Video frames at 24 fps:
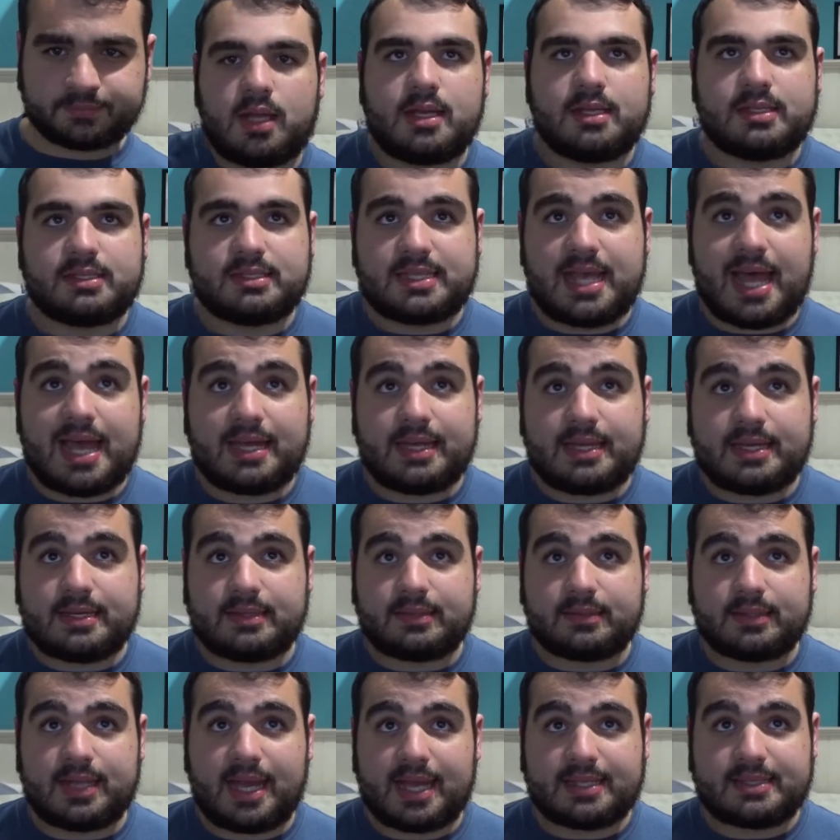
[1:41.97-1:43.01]
Set
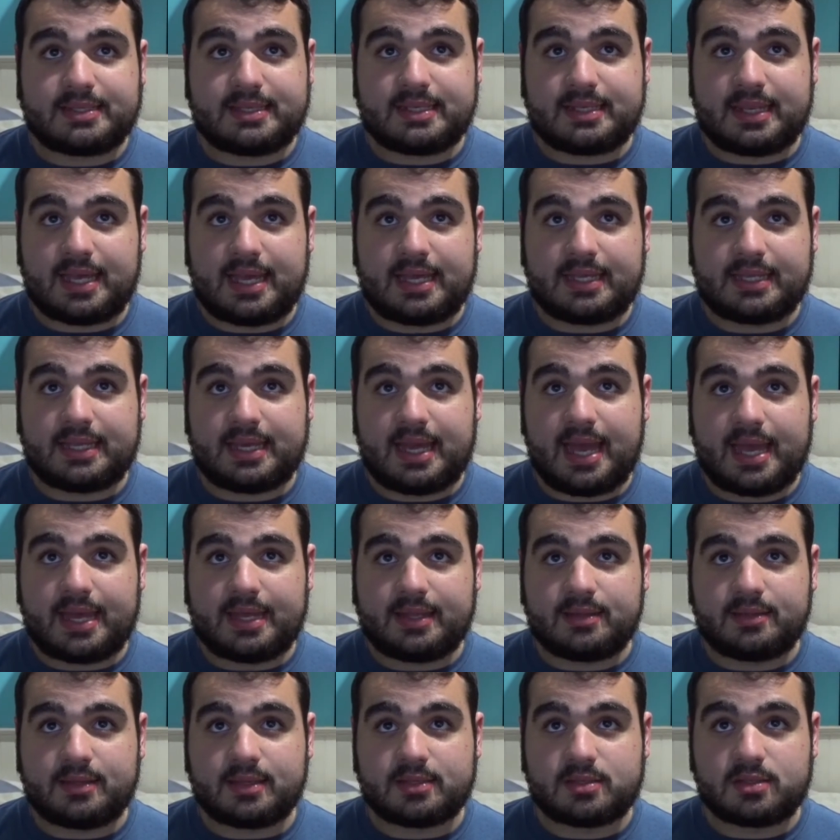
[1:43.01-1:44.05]
in
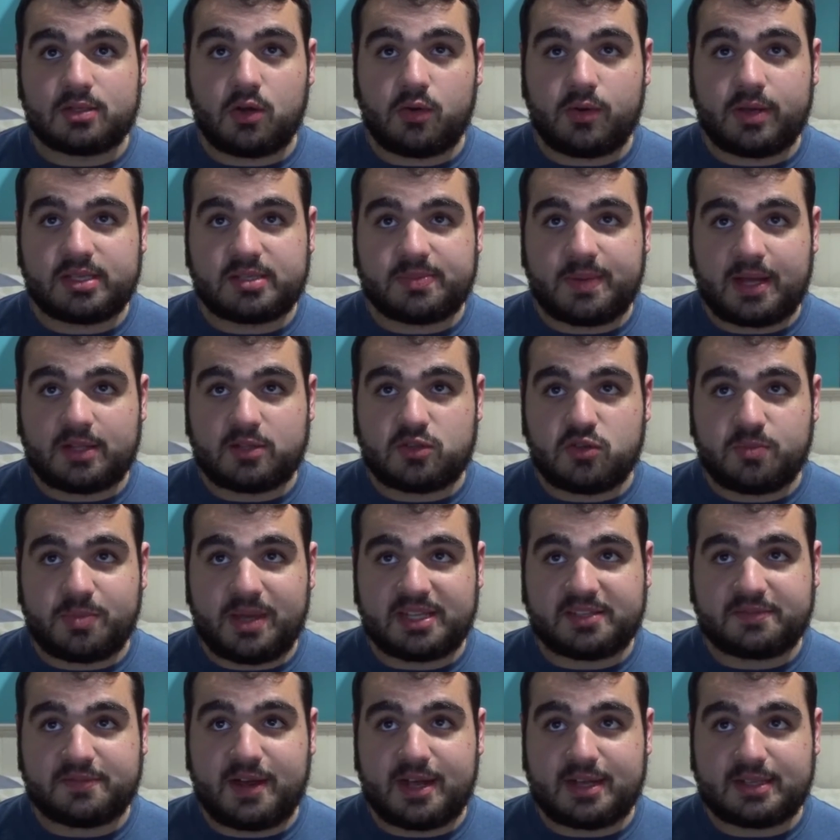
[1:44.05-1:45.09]
1988, the story is about two
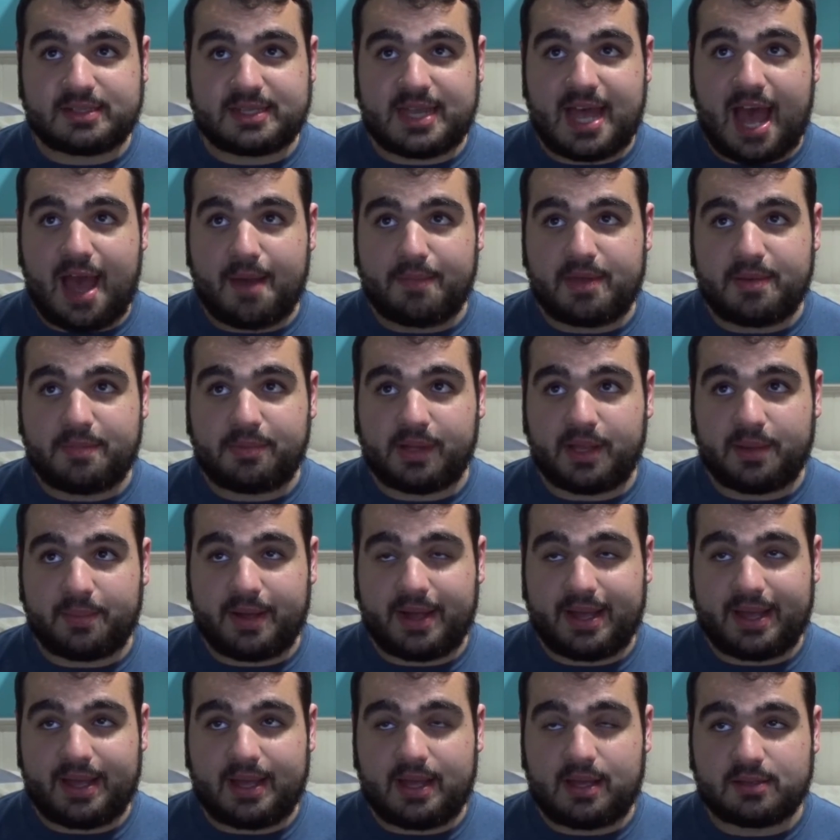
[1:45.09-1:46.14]
best friends, Abby, played
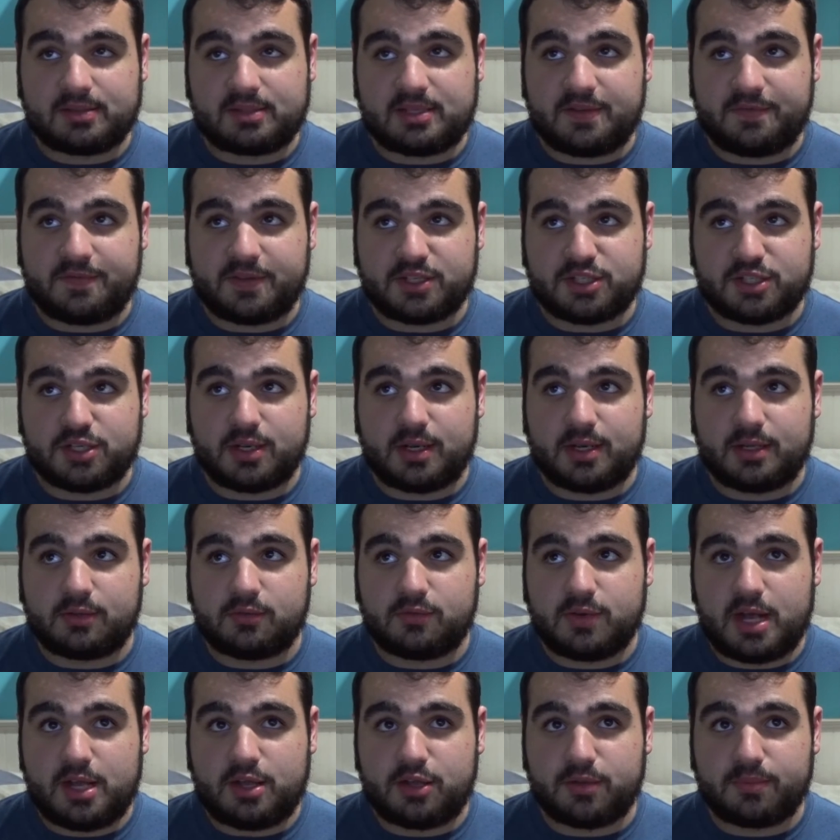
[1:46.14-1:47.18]
by Elsie Fisher, and
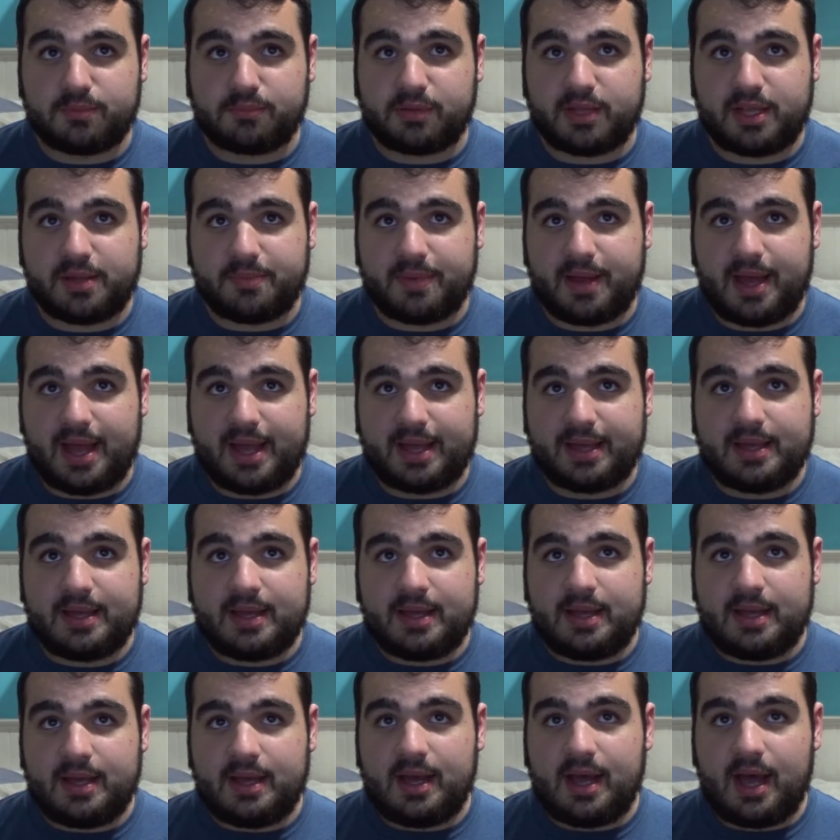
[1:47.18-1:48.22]
Gretchen, played by
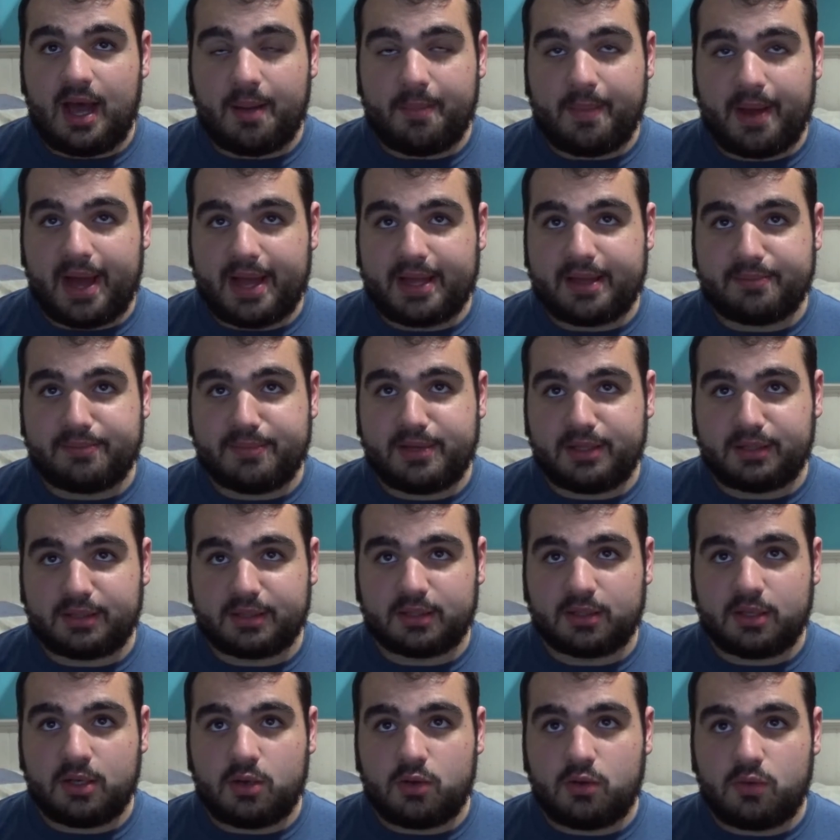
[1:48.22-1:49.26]
Amiah
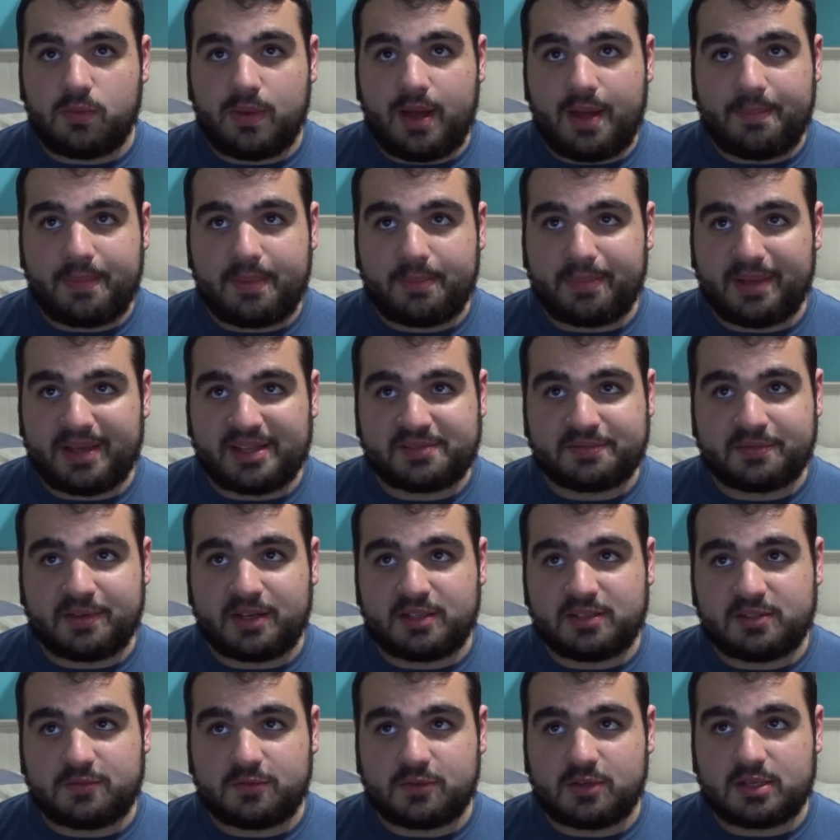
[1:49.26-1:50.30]
Miller, who have been best
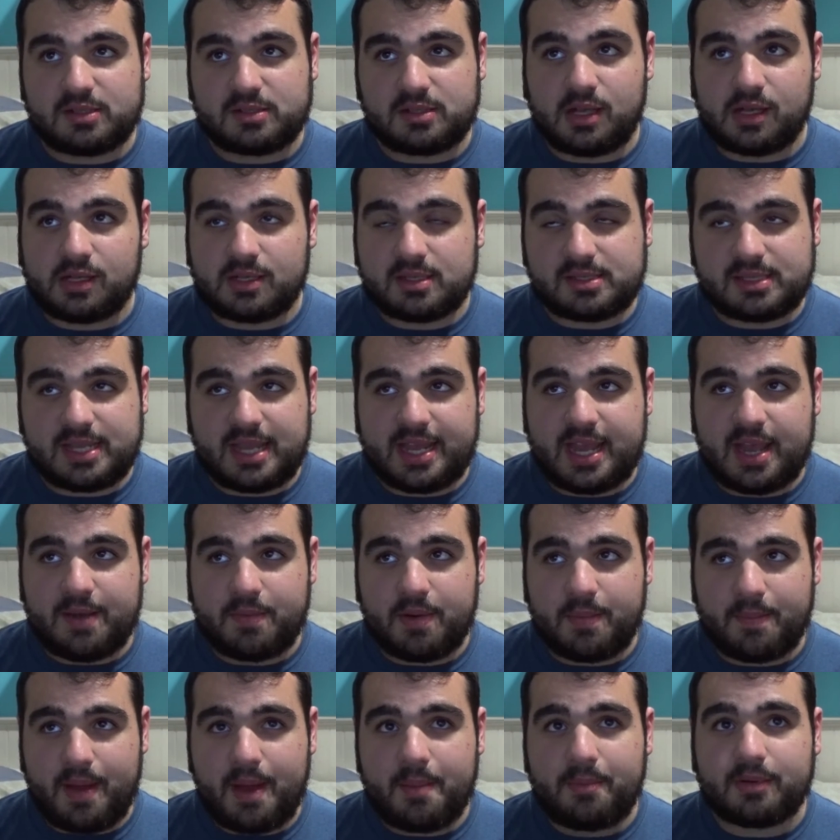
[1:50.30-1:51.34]
friends for as long as they can
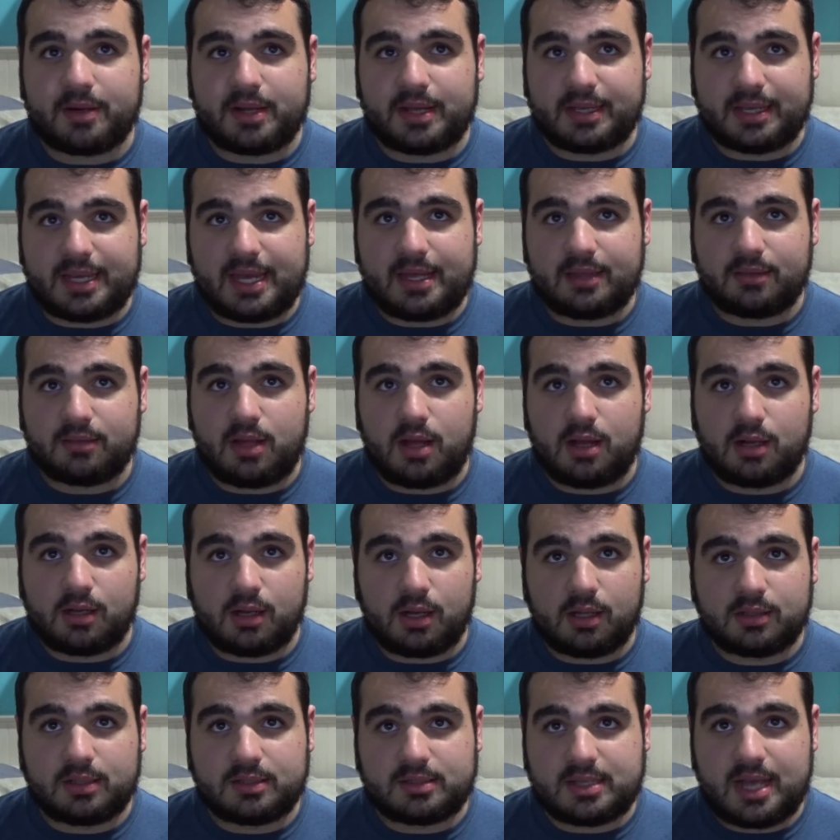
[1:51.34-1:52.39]
remember and get along
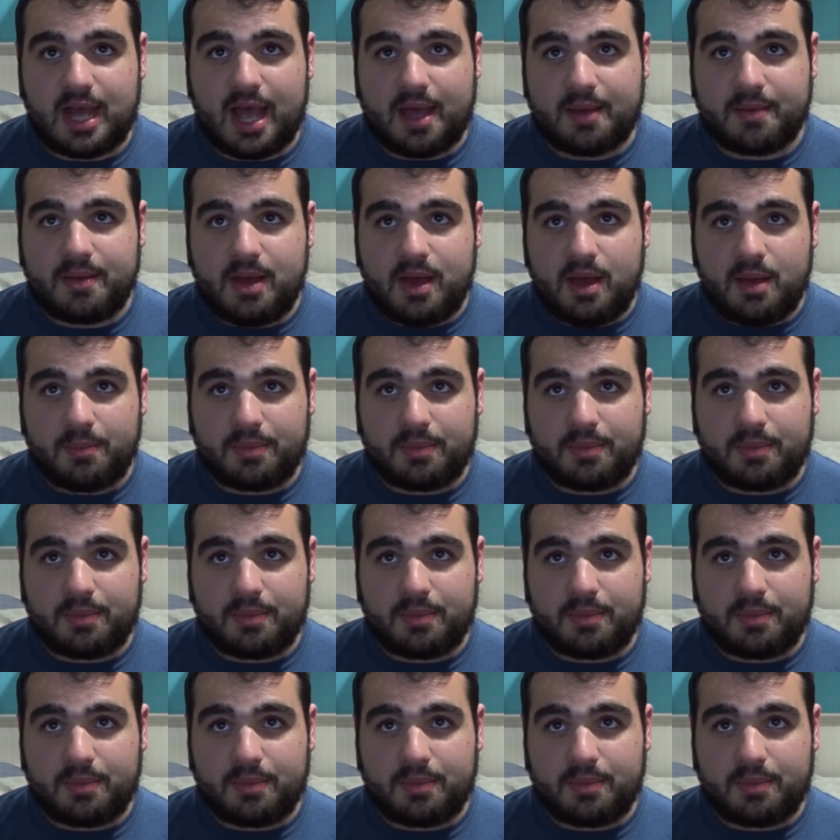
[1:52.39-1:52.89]
all the time.